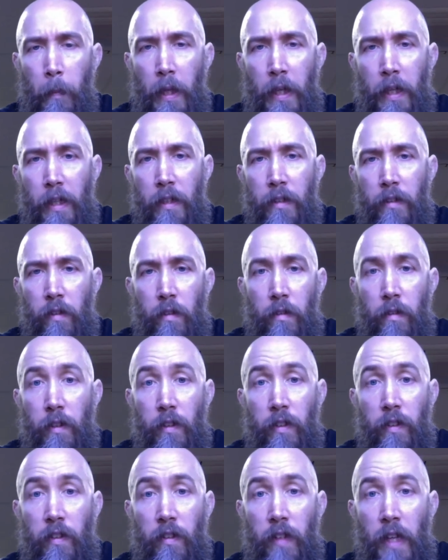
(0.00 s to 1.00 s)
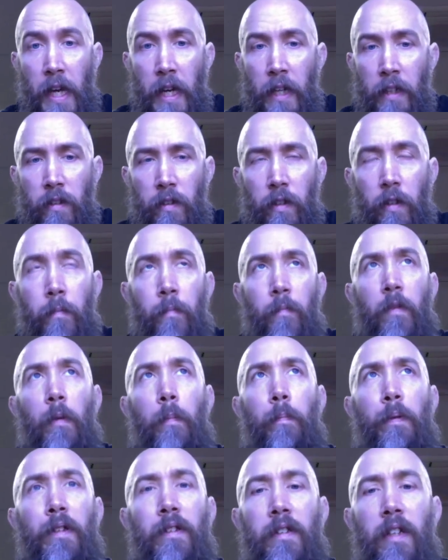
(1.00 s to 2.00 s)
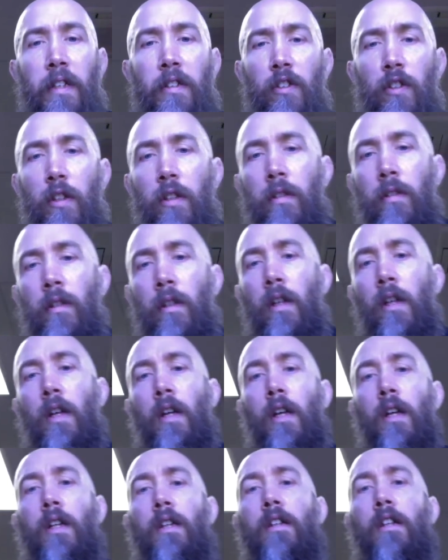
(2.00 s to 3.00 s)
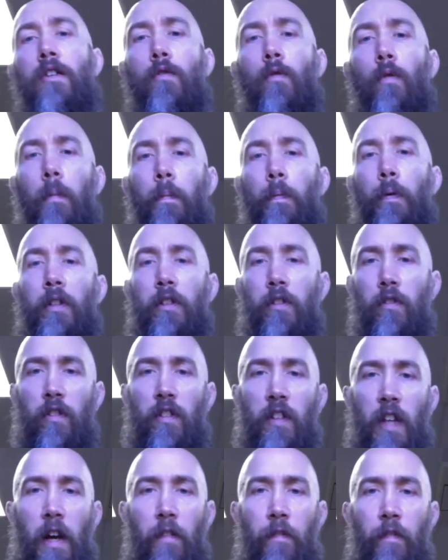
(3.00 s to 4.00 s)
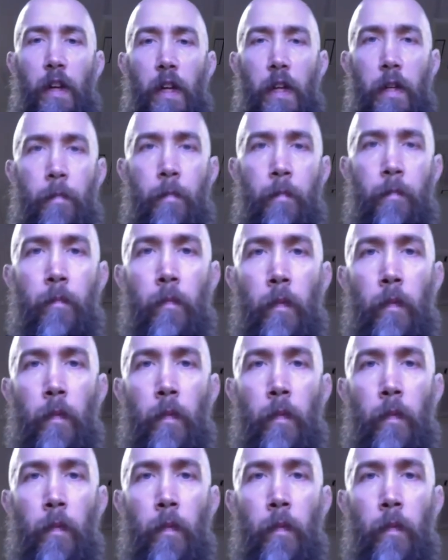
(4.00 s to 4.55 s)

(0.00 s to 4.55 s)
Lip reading: is the stance, the position that you will put yourself in